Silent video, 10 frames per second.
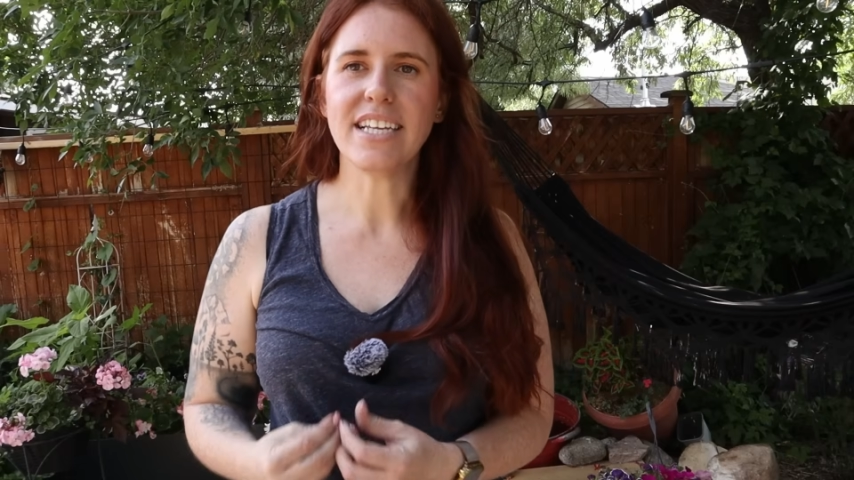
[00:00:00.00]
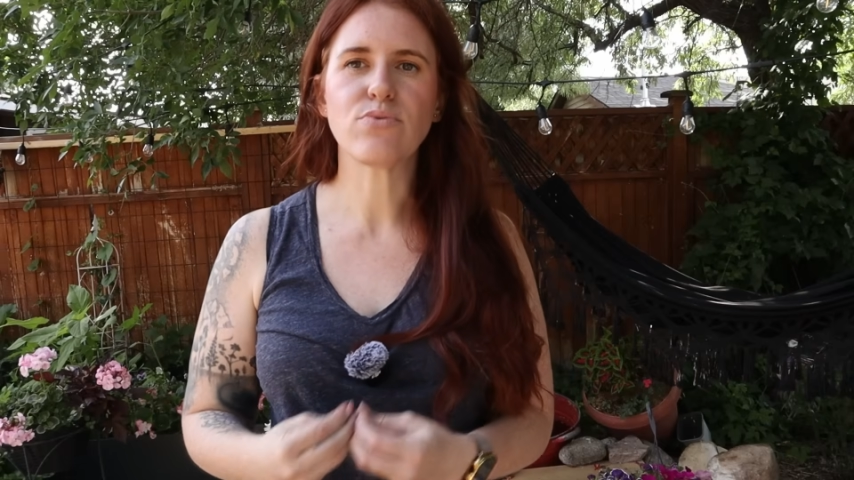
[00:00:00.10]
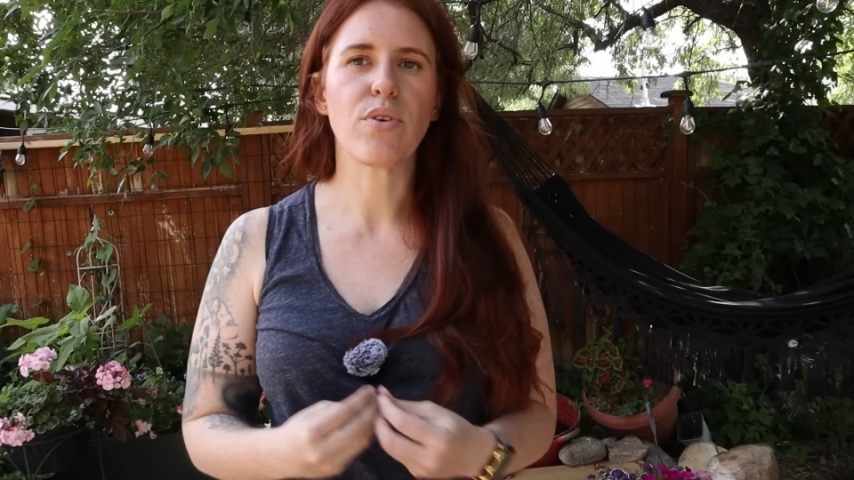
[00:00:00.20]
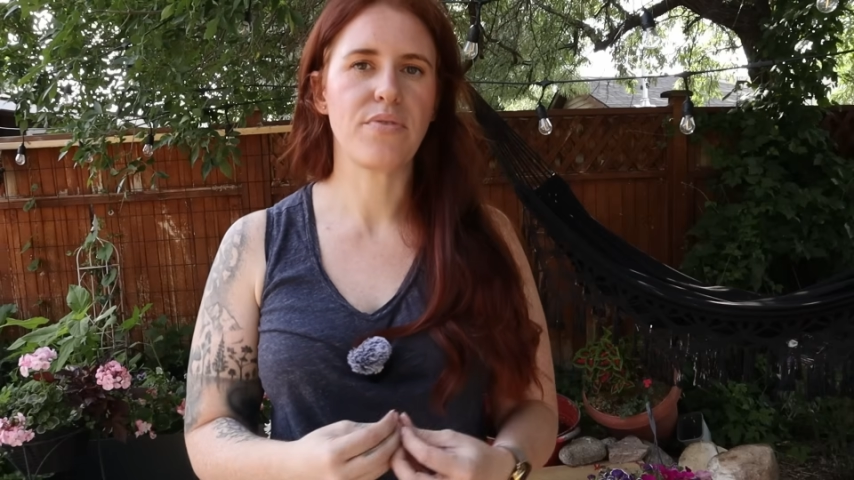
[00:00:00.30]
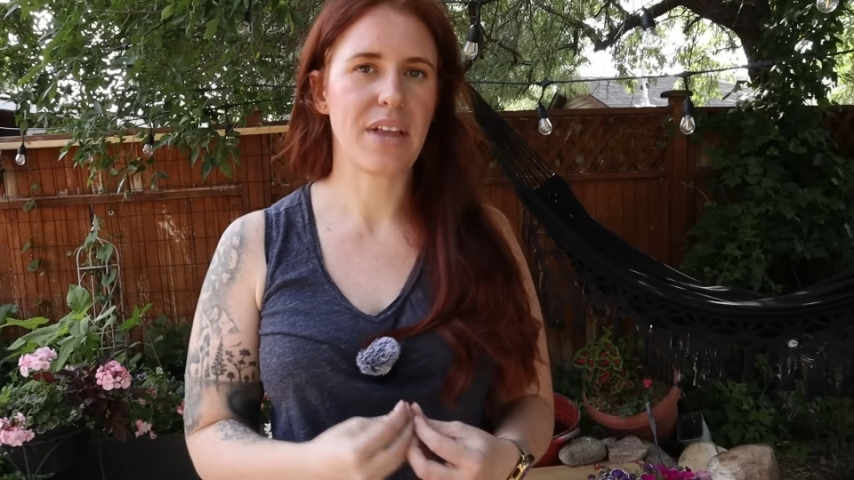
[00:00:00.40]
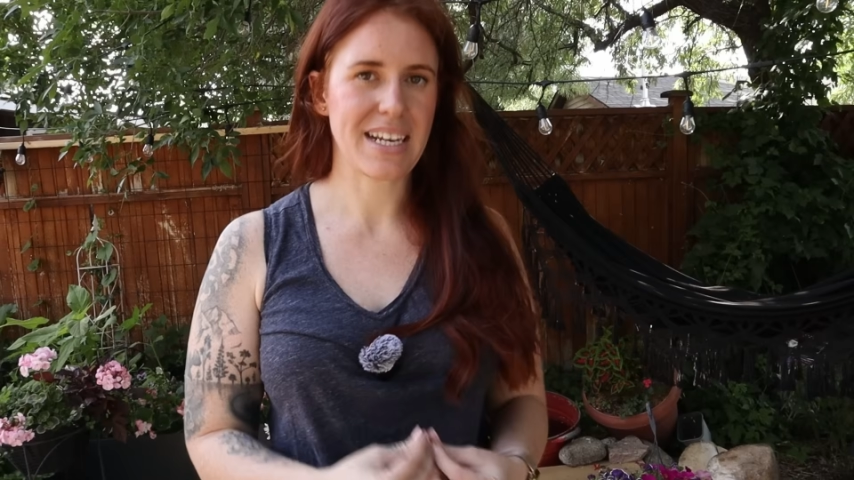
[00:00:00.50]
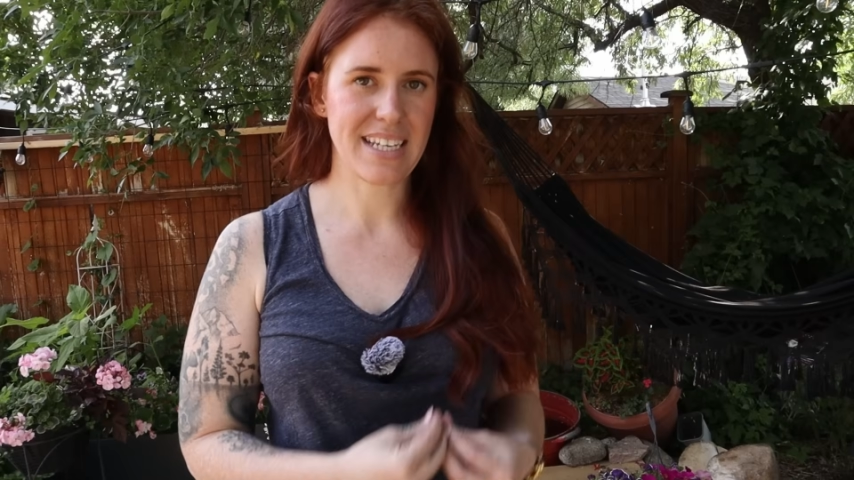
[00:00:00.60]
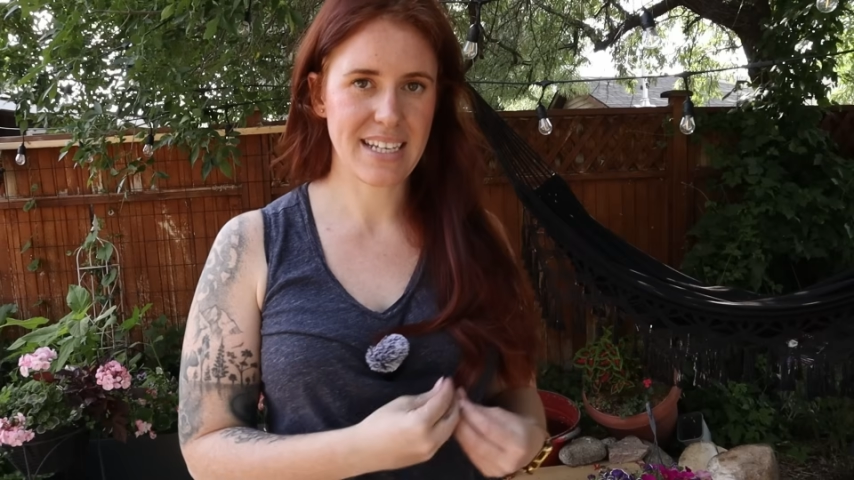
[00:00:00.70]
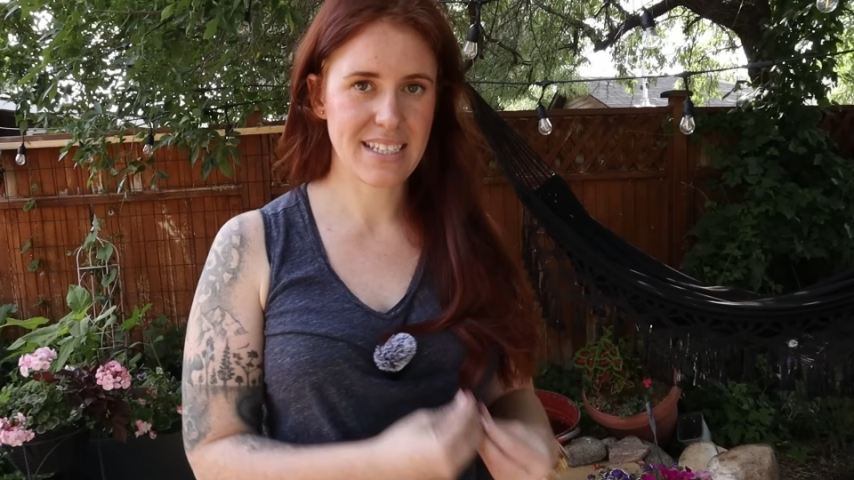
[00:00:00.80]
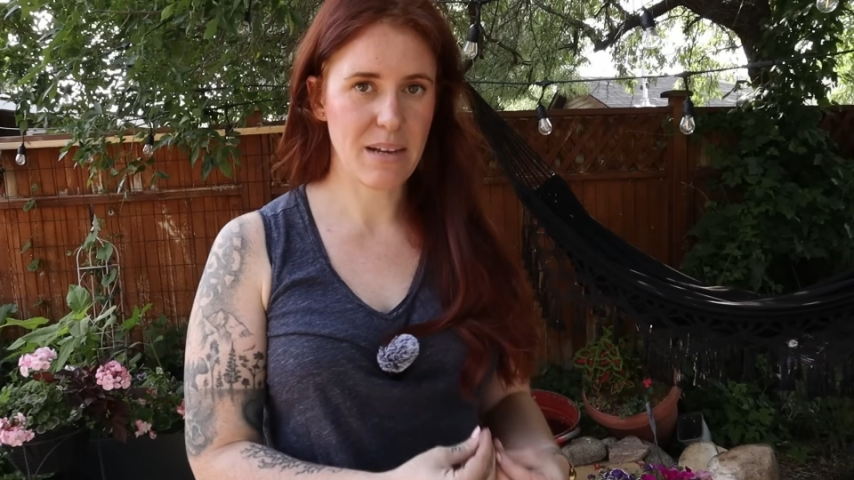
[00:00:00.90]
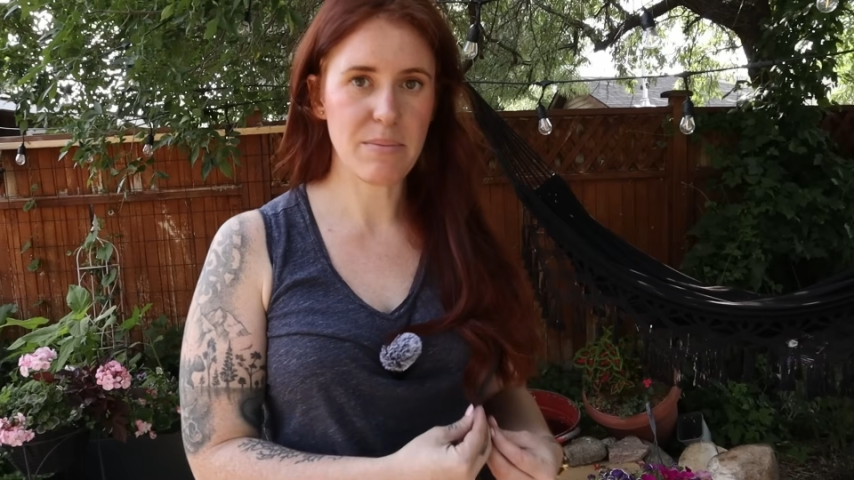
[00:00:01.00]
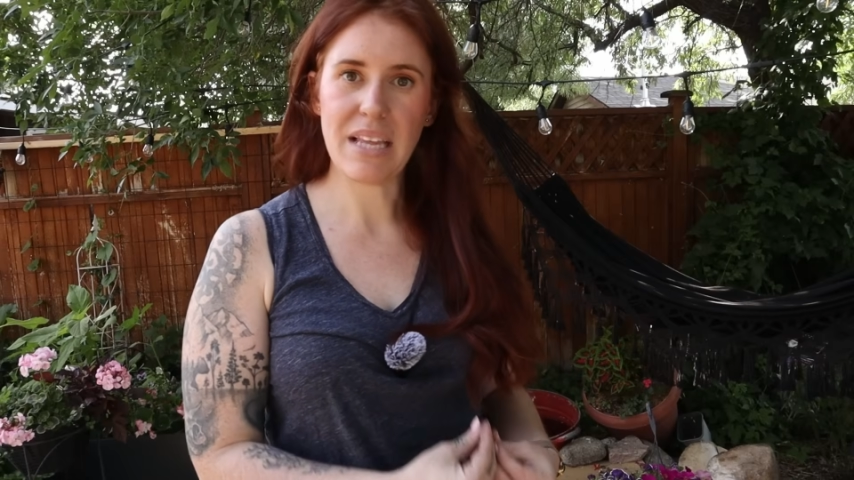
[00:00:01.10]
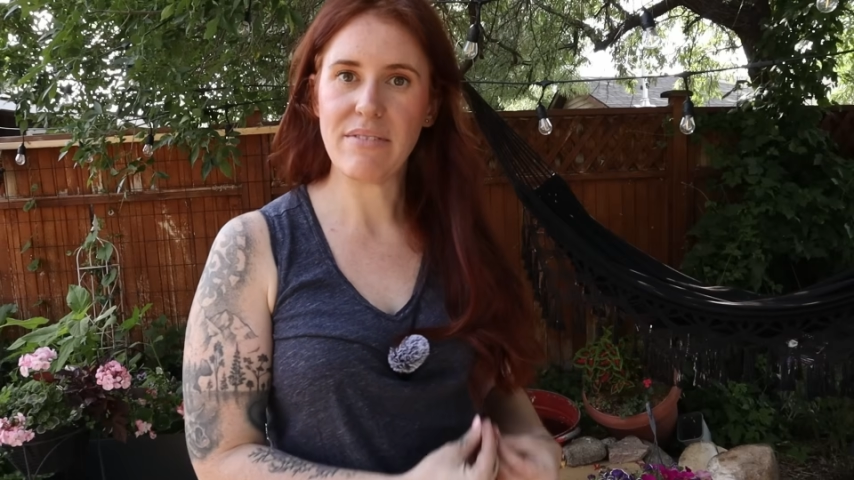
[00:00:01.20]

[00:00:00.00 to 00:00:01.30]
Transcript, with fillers: it's reflecting some